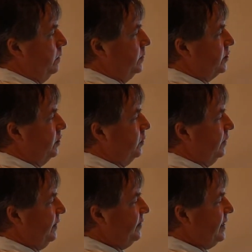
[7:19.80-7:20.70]
So
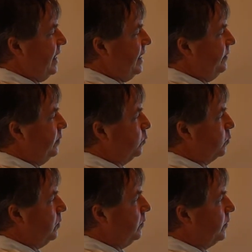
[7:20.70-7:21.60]
let's say the
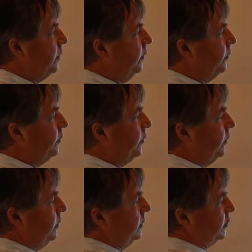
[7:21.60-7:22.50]
roller
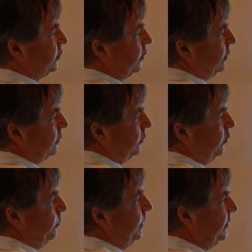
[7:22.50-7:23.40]
coaster circular
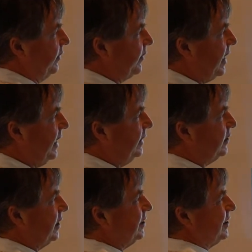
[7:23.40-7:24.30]
loop is designed
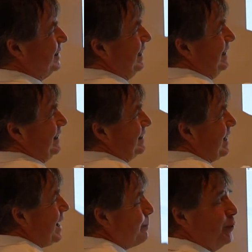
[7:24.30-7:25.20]
such that at the
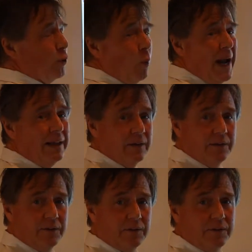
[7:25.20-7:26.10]
top you're
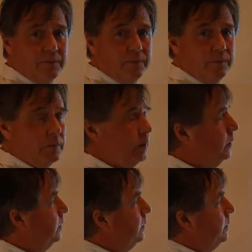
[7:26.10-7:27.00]
weightless.
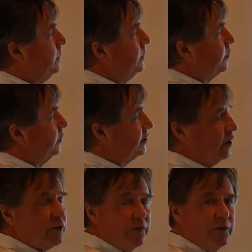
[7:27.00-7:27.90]
So
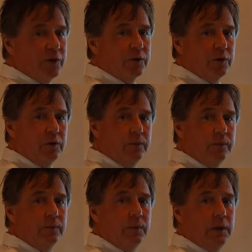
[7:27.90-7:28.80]
centrifugal
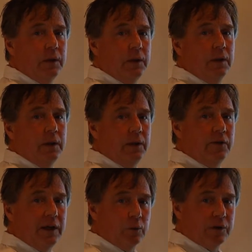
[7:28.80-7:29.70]

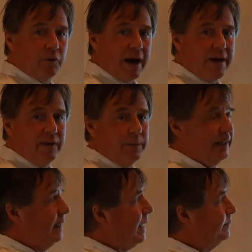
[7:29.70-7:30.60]
is equal to gravity but
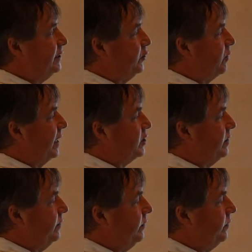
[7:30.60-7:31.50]
in opposite
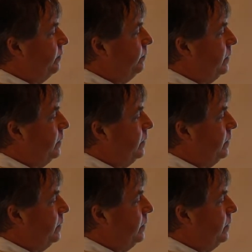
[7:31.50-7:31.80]
directions.